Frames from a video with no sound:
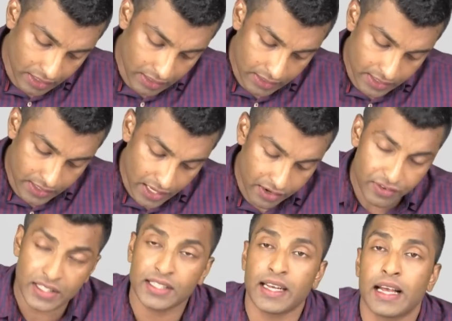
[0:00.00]
was
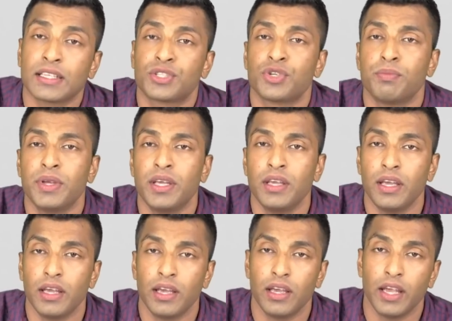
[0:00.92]
service tax to
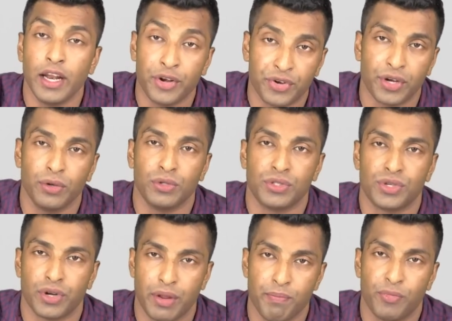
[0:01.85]
be
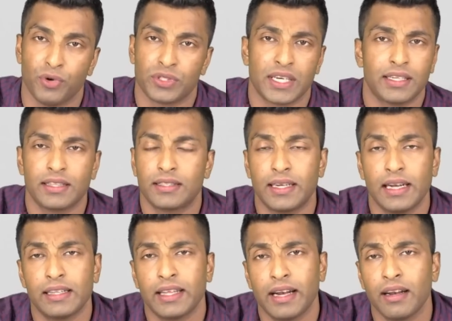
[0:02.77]
introduced or imposed.
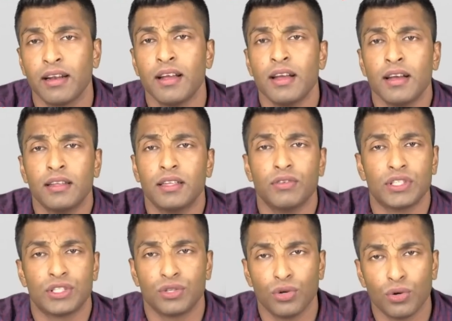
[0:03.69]
Till then
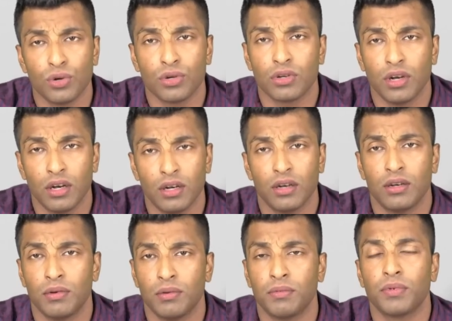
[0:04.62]
there was no
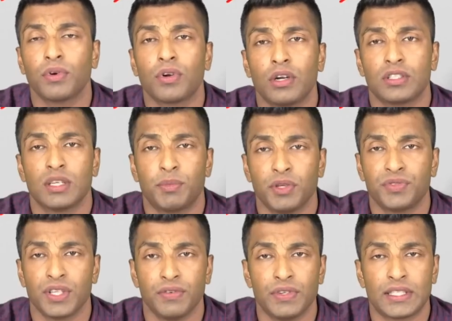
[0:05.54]

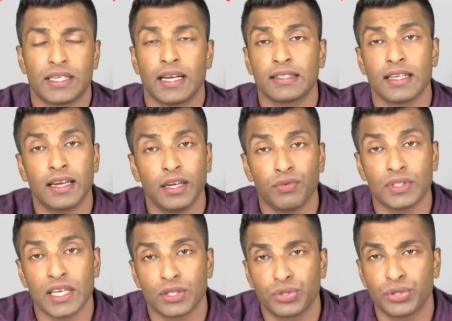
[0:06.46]
concept of service tax, and
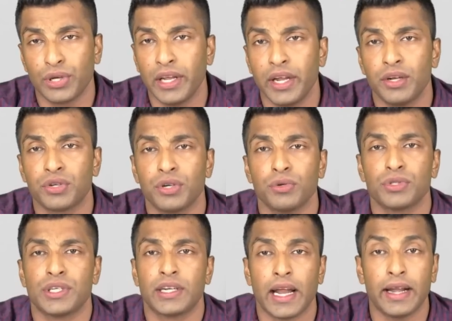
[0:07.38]
it was actually
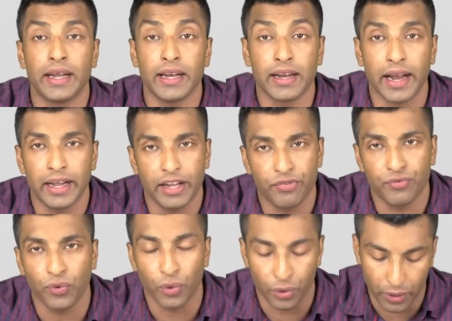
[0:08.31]
introduced in
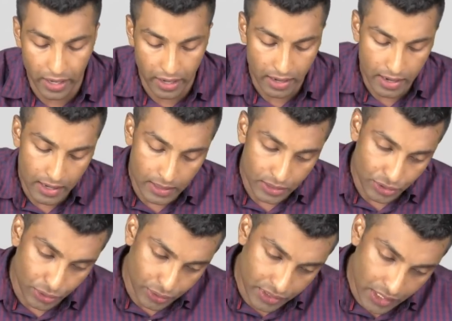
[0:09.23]
1994. Okay,
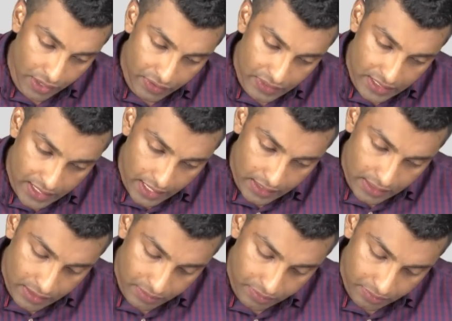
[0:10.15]
so service
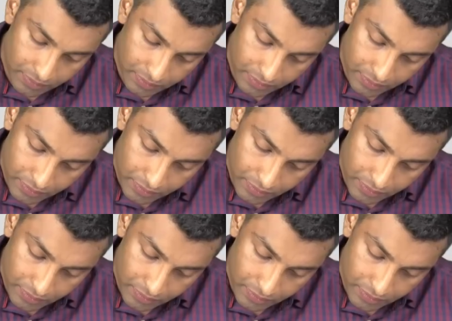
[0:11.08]
tax